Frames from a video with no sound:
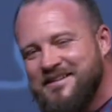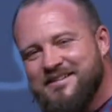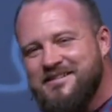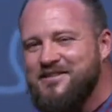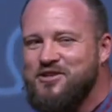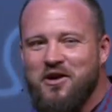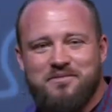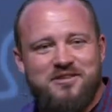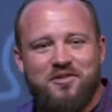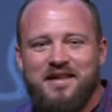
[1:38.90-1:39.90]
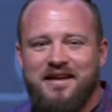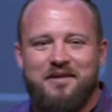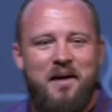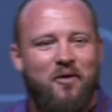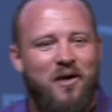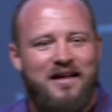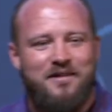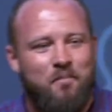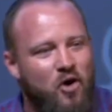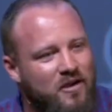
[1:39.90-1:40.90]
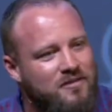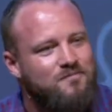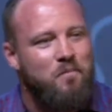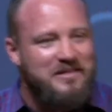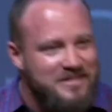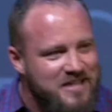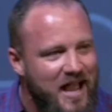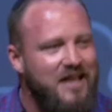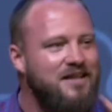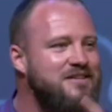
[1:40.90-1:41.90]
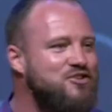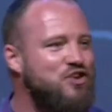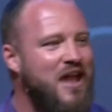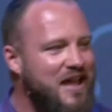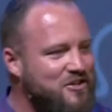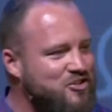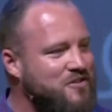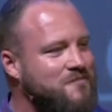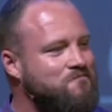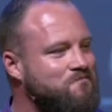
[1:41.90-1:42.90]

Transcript: says, "Sir, I'm still thinking about writing the book, but the title has changed."